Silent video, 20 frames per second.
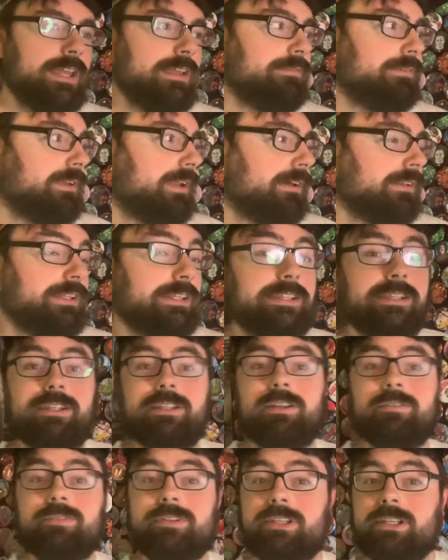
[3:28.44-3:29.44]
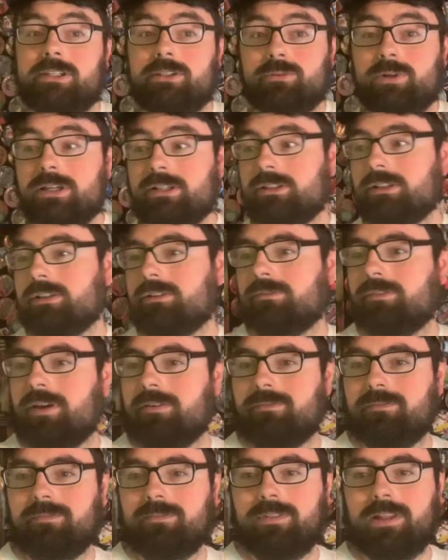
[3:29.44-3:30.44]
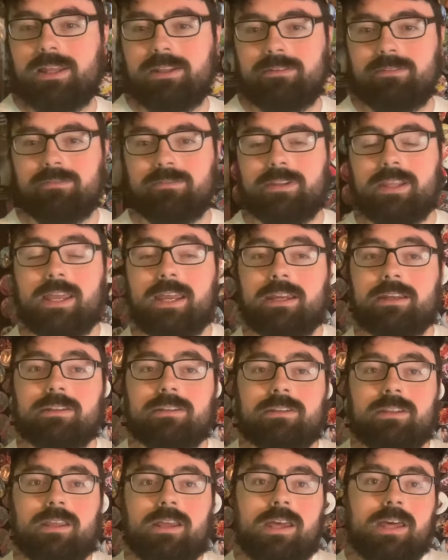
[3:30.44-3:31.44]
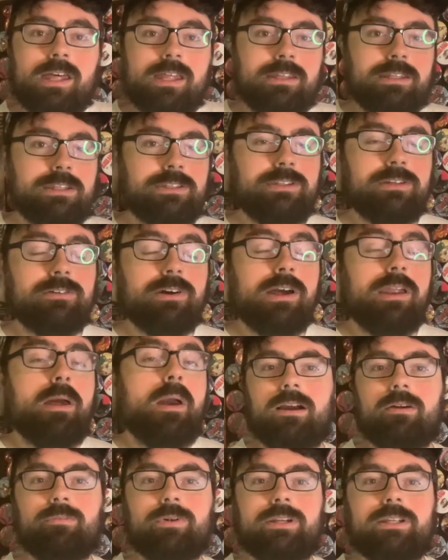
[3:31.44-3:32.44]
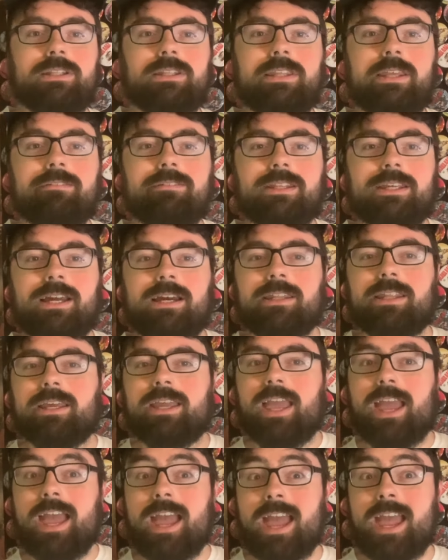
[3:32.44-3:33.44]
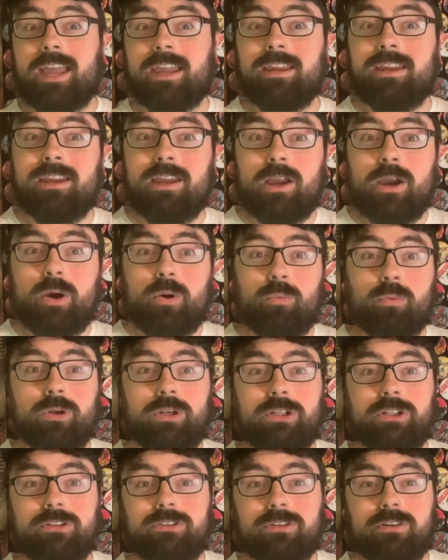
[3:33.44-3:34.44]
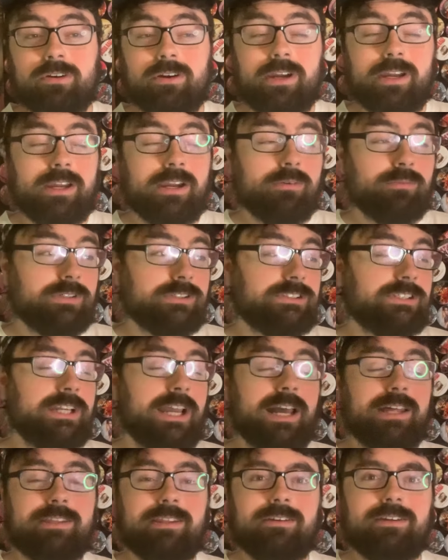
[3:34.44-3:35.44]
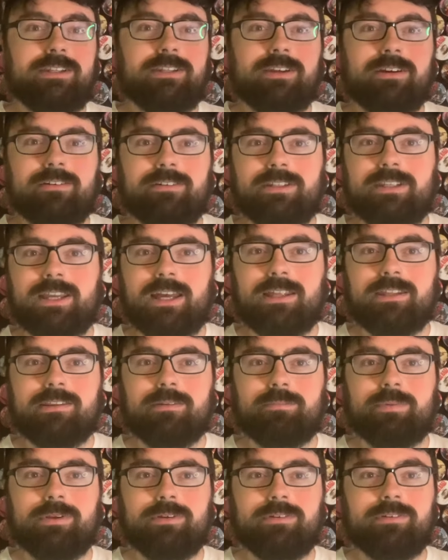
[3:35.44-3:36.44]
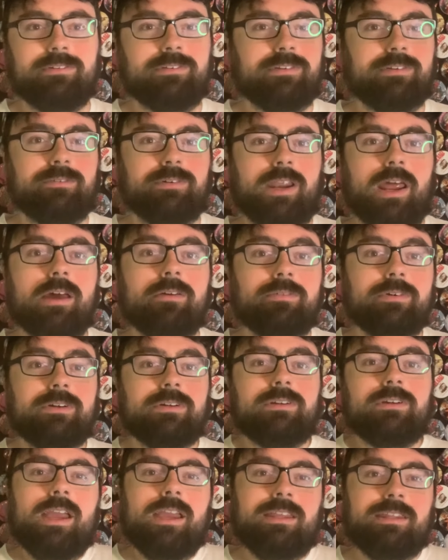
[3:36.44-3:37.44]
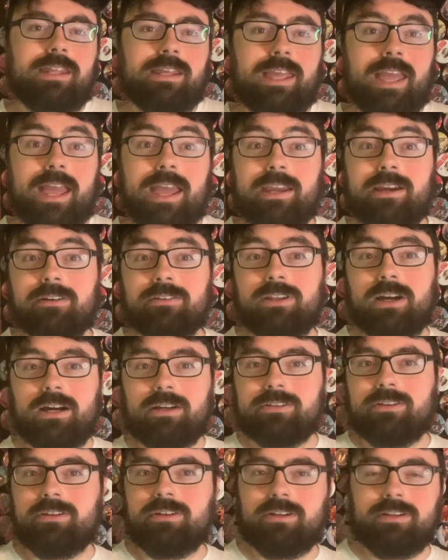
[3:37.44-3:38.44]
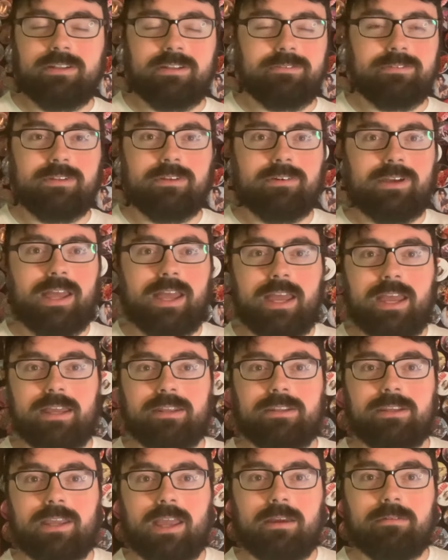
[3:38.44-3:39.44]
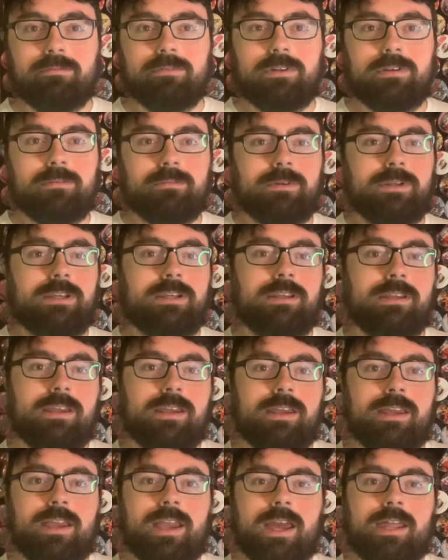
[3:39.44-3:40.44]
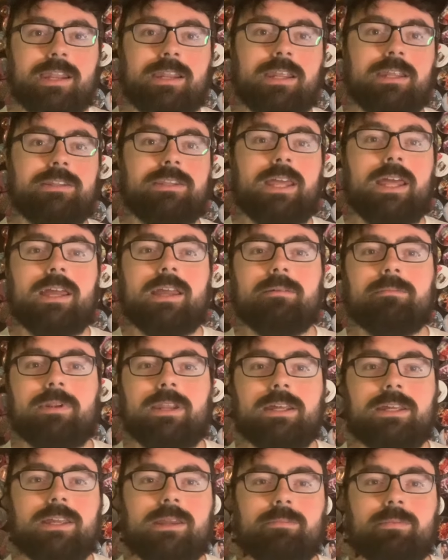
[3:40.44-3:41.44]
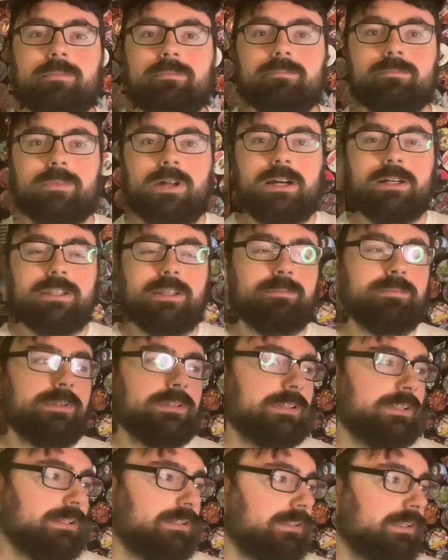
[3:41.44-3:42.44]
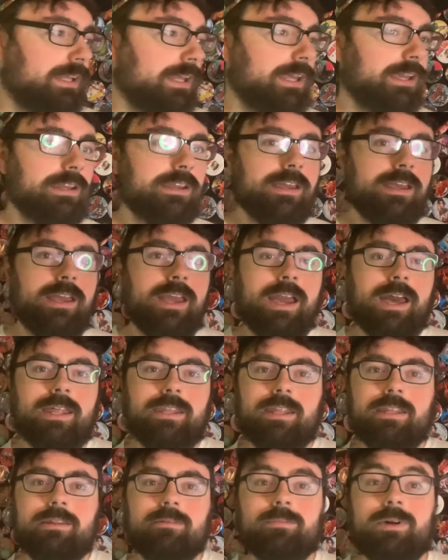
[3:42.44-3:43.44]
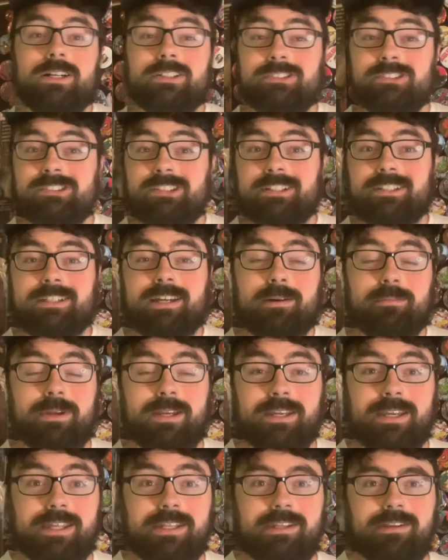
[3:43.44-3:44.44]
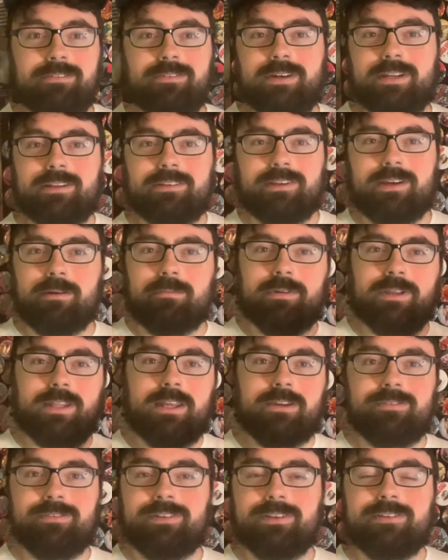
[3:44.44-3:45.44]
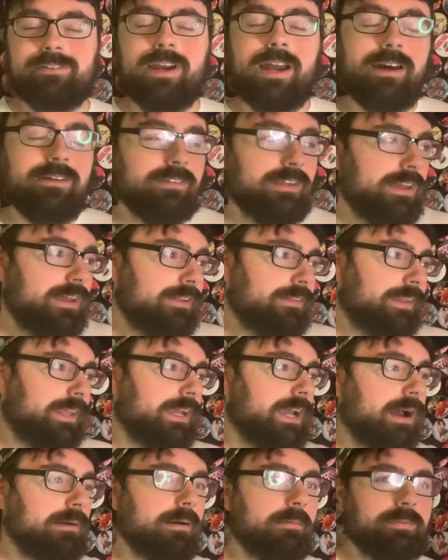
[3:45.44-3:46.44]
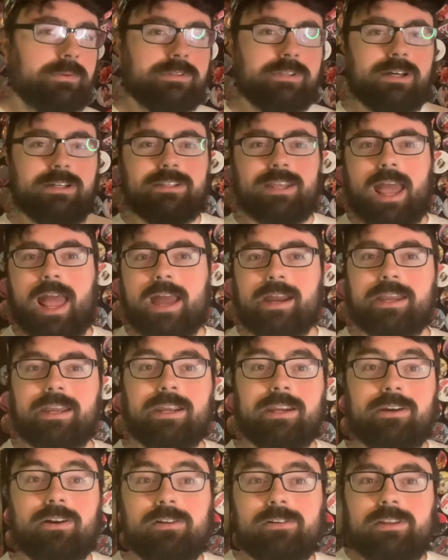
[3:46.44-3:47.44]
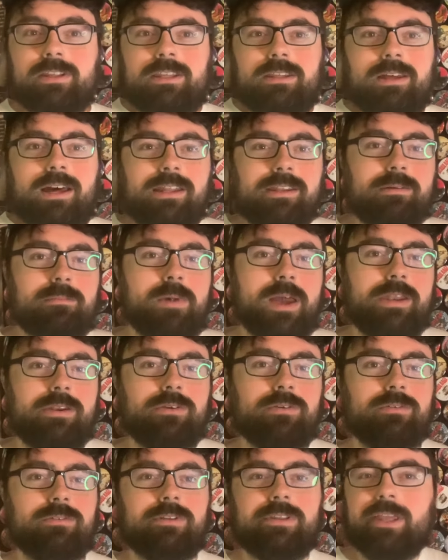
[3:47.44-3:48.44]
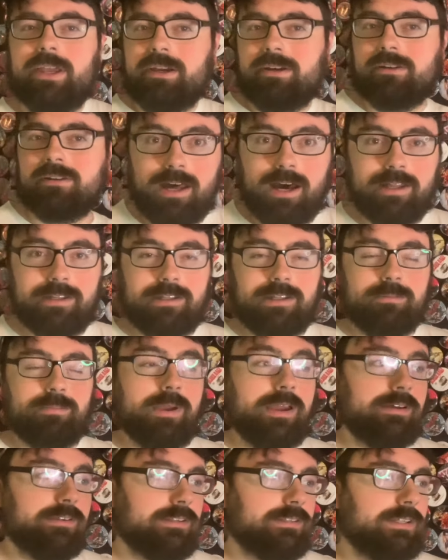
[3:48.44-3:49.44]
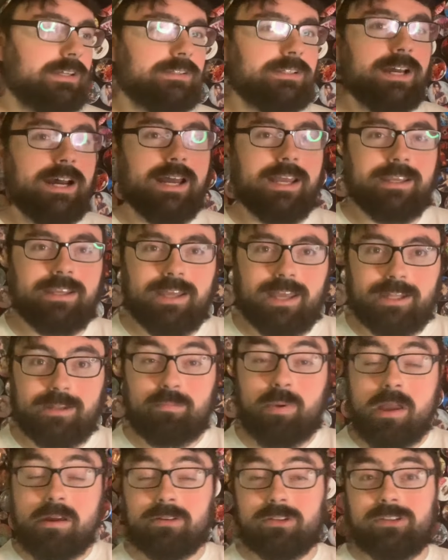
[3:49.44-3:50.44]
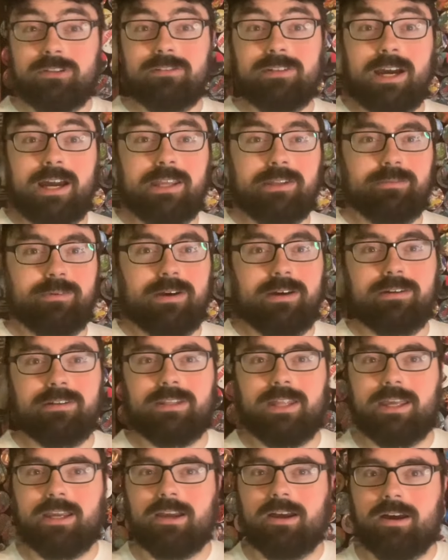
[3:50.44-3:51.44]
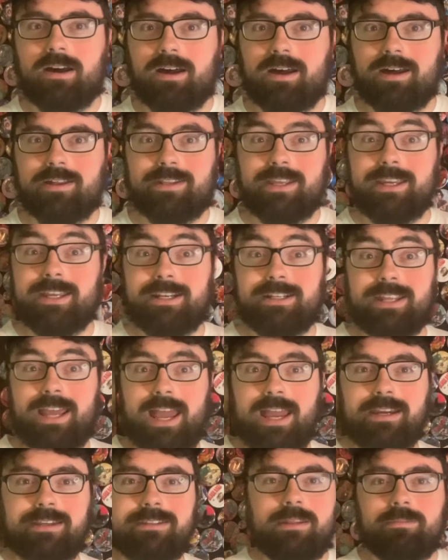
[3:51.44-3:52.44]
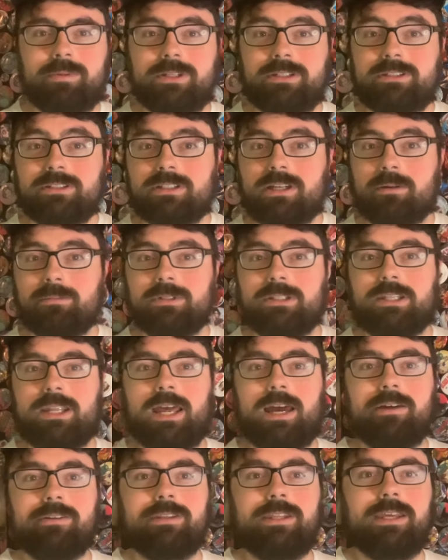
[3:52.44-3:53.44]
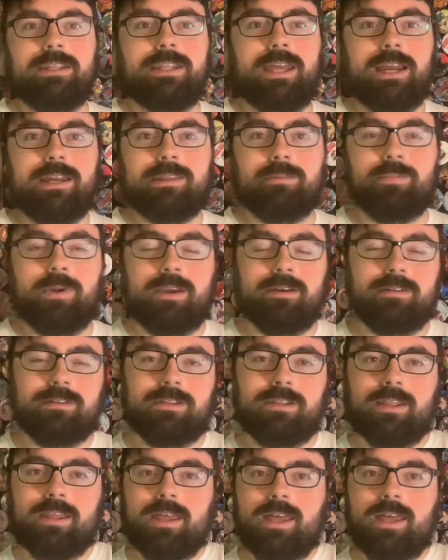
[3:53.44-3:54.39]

Even though this is a different situation and we have less things, they do it. When he's leaving, the guy's like, hey, what are you doing? What you got there? She knows he got the pills or whatever. He's like, hey, go talk to her. It was okay. She gave them to me. And then they take him and they keep him locked up in this thing. And then the monsters are coming and they find out they're coming like through the ground. They come up and start attacking and all the other men who were there, other than the parents, start dying. And the parents do die as well. It's like, uh, they get attacked. The beasts come into the house and they attack the parents